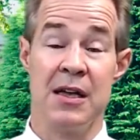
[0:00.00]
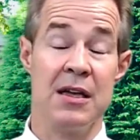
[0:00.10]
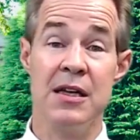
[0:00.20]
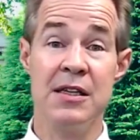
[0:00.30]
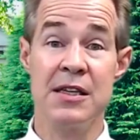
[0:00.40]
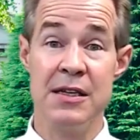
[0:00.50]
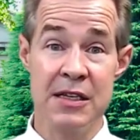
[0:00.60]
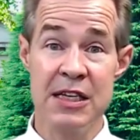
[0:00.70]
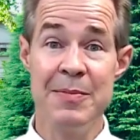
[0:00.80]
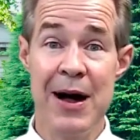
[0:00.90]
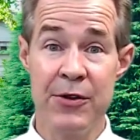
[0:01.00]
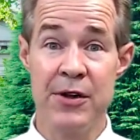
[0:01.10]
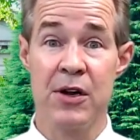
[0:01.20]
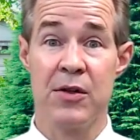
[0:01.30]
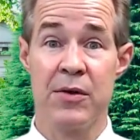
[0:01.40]
It's about
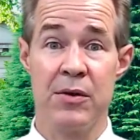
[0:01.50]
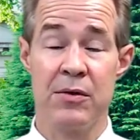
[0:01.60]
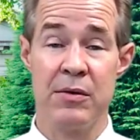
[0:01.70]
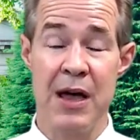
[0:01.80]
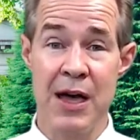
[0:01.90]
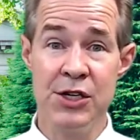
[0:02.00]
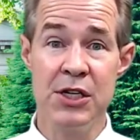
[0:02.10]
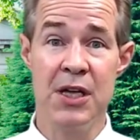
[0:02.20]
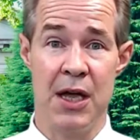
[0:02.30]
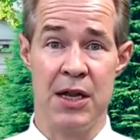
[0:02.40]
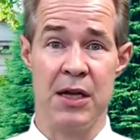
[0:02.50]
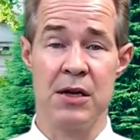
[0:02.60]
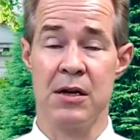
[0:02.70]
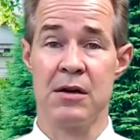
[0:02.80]
educating